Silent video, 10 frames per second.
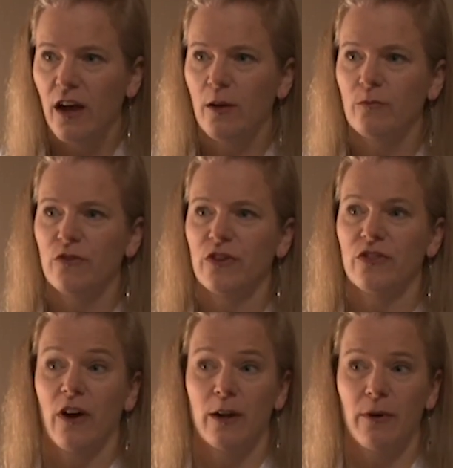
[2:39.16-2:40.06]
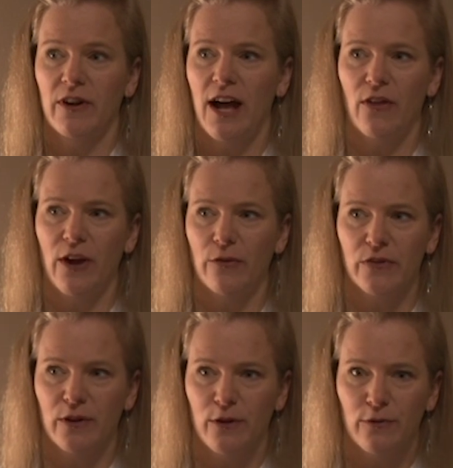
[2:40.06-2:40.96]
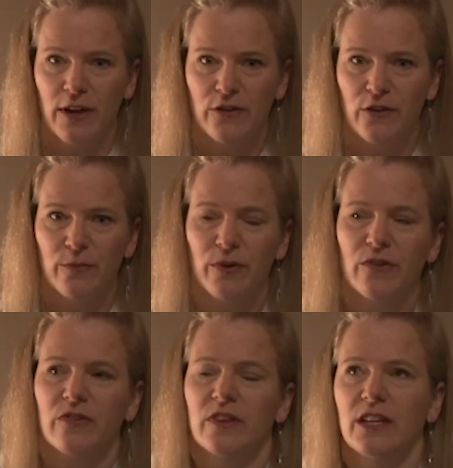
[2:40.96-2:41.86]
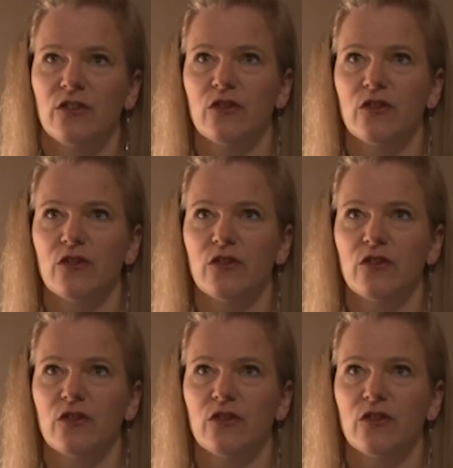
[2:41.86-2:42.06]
Um, she thought about how that was going to affect her personally.